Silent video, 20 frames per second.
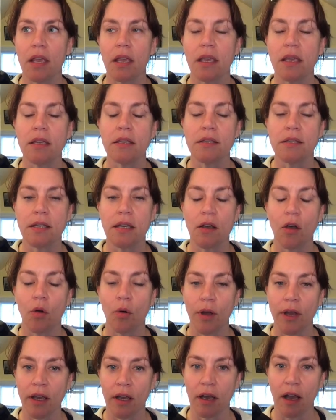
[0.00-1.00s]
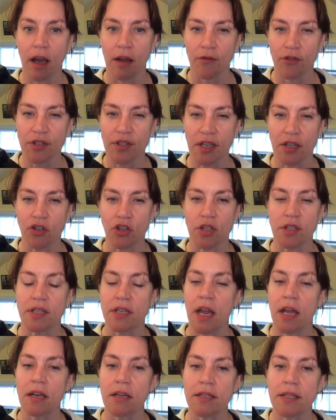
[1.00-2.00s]
easygoing conversations,
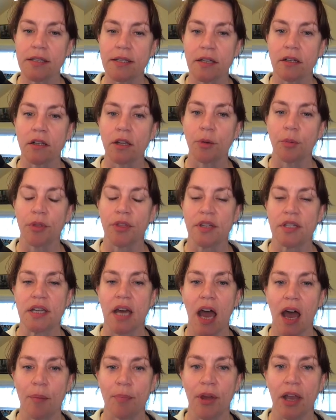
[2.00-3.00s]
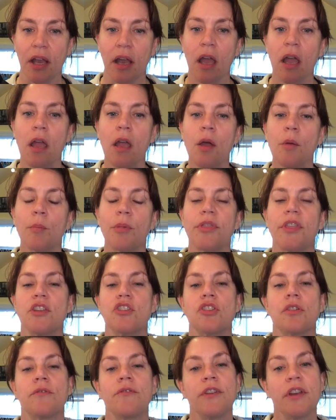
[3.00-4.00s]
not necessarily with a topic, but they
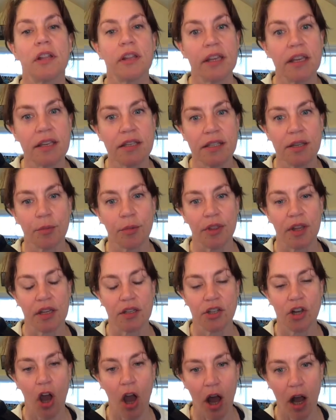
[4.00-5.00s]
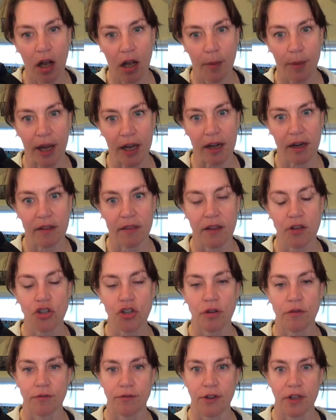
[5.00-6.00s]
should feel easy when they talk about it, and they
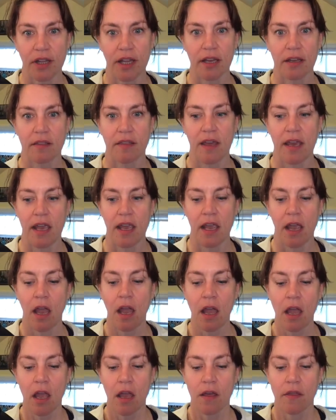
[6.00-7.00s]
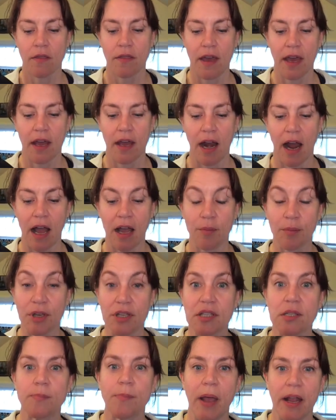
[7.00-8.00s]
shouldn't feel like that I'm
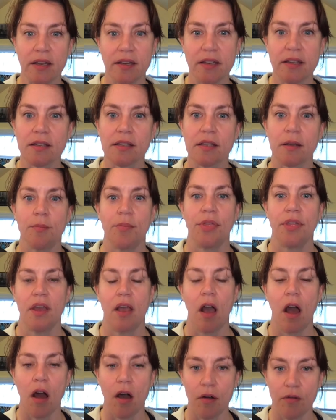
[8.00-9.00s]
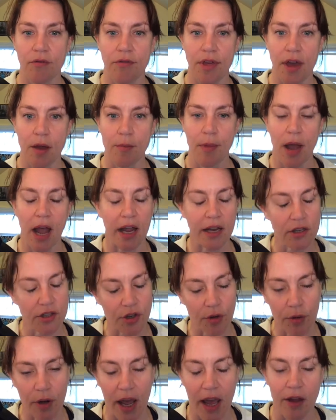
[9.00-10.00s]
expecting something of them. I
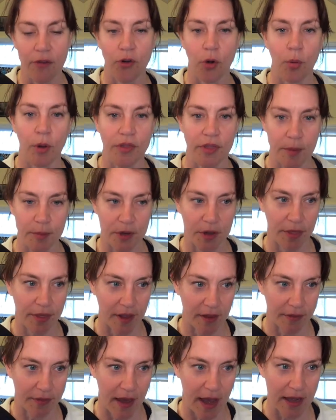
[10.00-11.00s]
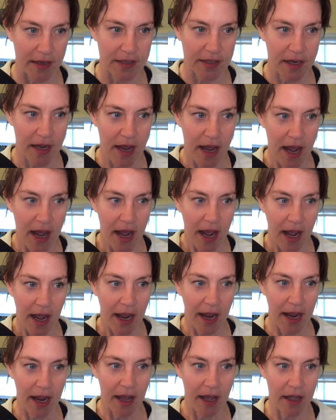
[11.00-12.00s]
don't ever want them to think that.
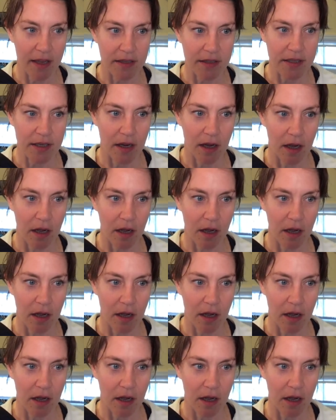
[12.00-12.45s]
And,